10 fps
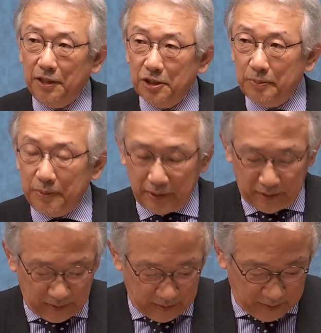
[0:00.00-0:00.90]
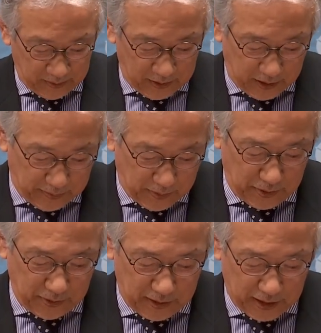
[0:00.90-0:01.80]
expert in
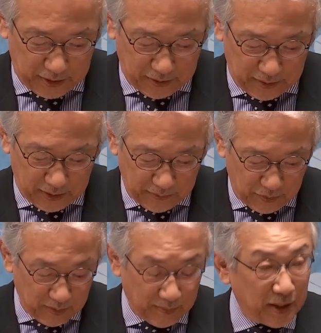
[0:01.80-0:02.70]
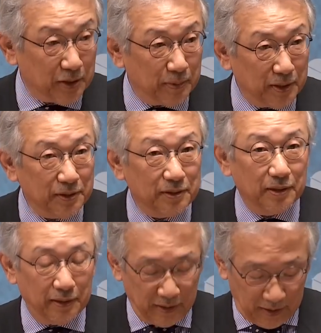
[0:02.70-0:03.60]
foreign relations and former Vice
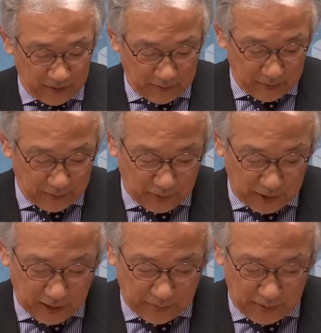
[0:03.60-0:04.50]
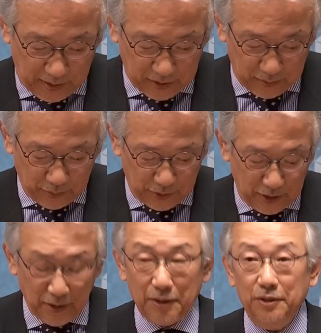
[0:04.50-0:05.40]
Minister for Foreign Affairs, who
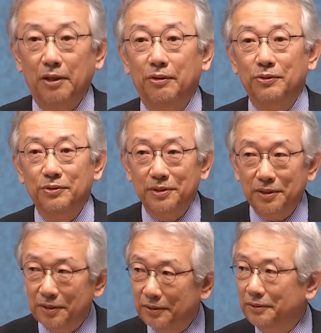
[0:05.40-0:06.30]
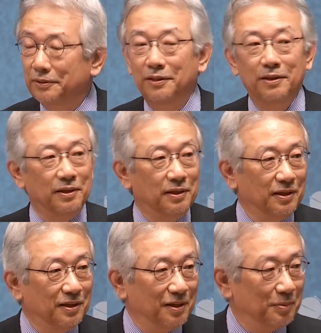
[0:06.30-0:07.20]
shared our concerns.
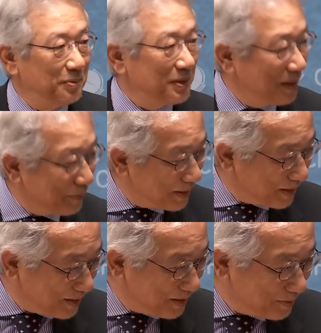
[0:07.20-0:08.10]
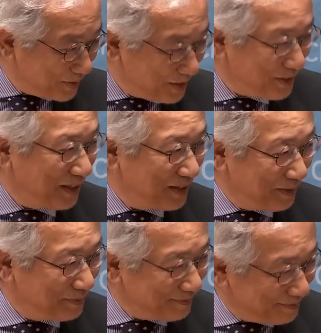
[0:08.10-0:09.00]
Professor Yamanaka, please stand up.